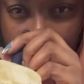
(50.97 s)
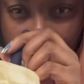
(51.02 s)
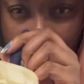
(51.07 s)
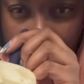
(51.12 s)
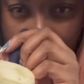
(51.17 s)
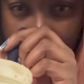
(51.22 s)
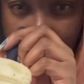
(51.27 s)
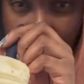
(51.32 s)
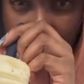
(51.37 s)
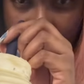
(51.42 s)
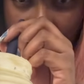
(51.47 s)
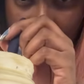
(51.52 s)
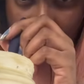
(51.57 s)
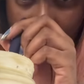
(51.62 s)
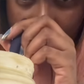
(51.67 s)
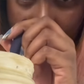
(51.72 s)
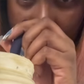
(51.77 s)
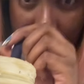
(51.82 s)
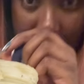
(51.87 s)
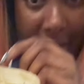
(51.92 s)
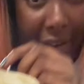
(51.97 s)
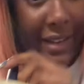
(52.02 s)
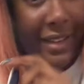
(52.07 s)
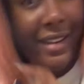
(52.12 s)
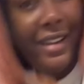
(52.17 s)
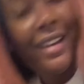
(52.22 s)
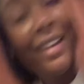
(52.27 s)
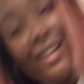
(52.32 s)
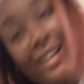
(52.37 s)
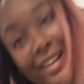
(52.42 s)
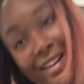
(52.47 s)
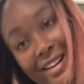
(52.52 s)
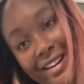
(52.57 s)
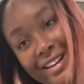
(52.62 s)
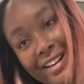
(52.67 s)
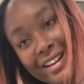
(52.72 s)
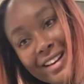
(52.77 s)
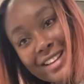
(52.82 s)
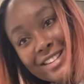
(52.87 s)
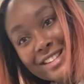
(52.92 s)
left in here, and
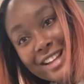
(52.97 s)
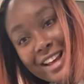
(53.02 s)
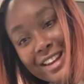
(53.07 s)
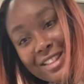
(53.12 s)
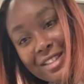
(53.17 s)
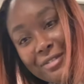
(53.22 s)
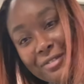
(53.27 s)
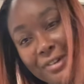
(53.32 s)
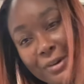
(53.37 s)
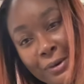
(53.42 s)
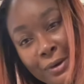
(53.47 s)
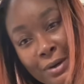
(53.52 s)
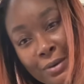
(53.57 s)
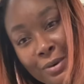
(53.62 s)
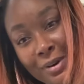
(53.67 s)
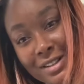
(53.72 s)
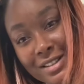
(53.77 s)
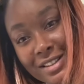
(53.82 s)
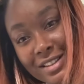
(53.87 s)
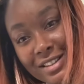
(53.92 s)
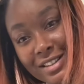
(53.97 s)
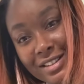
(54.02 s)
let's add the flour and water.